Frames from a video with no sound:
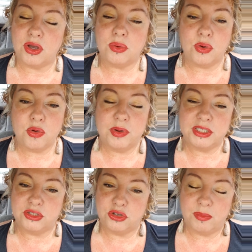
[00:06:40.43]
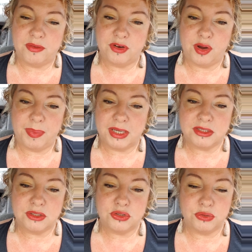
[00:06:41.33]
I will always do my very
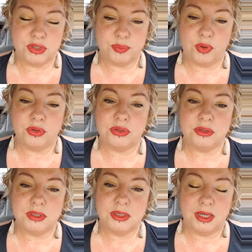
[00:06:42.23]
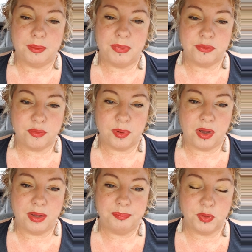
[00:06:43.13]
best to respond and
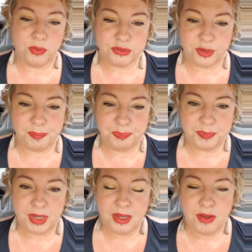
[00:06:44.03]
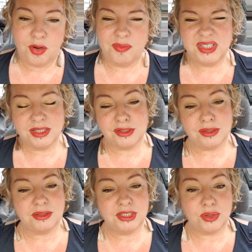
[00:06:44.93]
reply also. Obviously, as
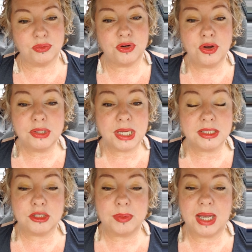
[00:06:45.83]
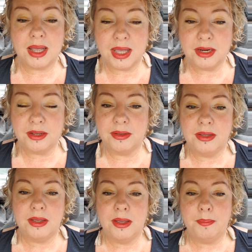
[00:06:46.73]
the channel grows, it gets a little bit harder,
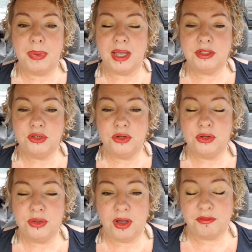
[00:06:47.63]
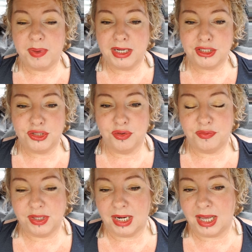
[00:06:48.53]
but I've managed to do it
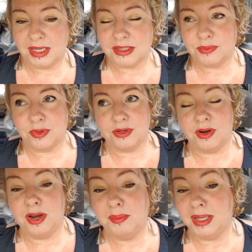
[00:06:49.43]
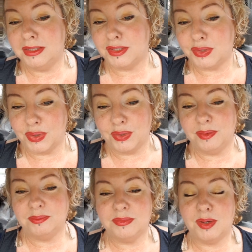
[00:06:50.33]
for the last 9 months, so
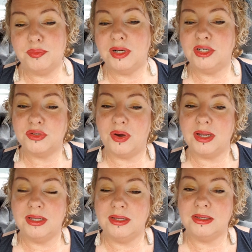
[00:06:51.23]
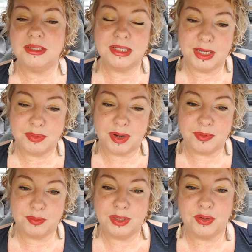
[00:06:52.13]
I'm pretty sure I can keep it up
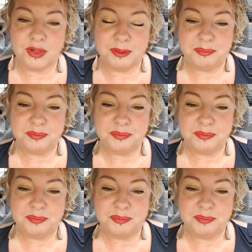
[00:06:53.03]
a little bit longer.